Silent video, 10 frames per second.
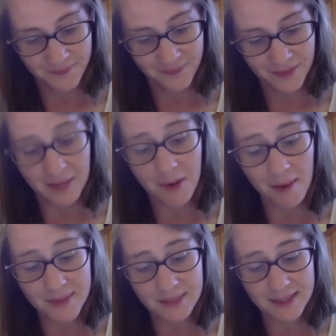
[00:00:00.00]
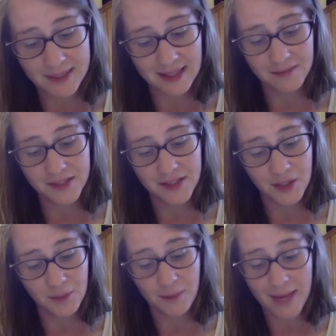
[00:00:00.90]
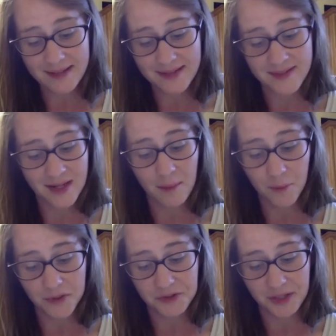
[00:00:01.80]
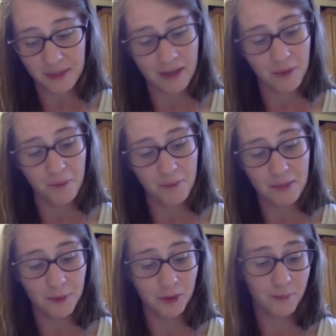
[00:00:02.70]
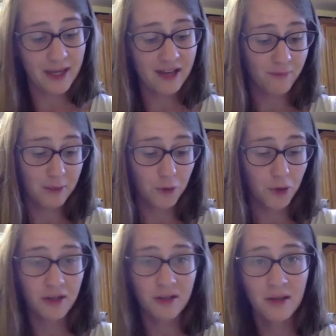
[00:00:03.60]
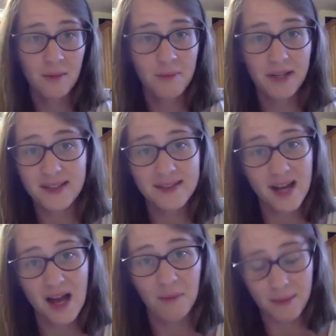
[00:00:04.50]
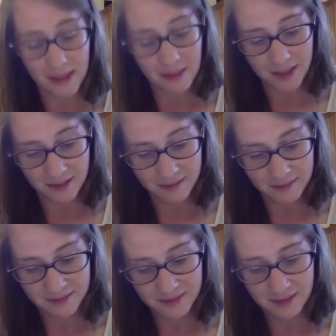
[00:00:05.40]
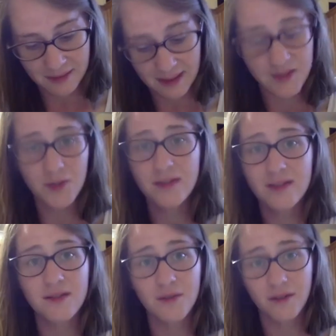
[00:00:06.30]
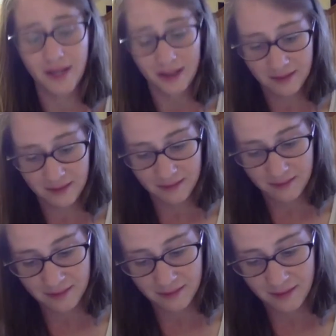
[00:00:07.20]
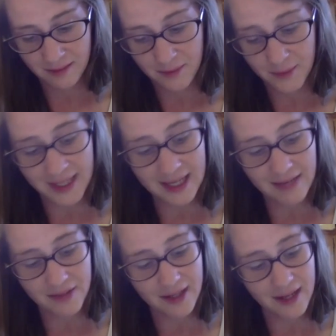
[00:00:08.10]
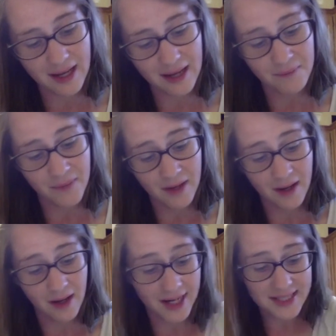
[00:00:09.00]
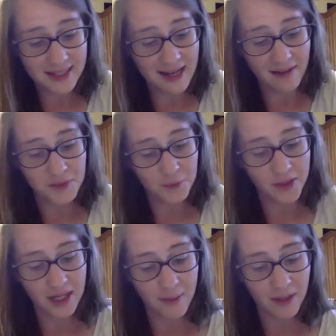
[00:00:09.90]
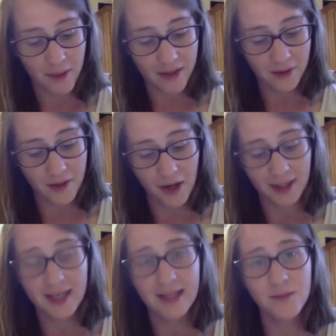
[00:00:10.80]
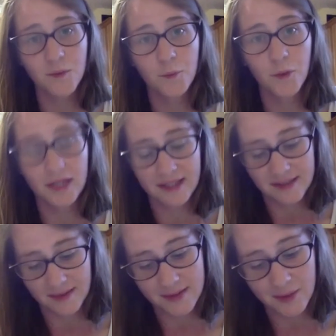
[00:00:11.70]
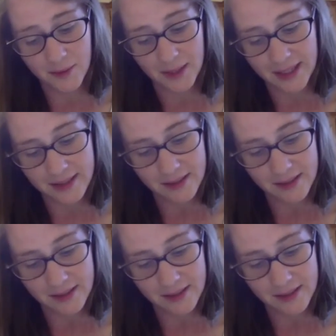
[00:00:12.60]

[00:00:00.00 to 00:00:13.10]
I promise myself to do my best to stop wondering about what people will make of my book, because it's not my baby. It's just a story. When I give it a name, I didn't have to worry about whether or not kids would bully it in the schoolyard.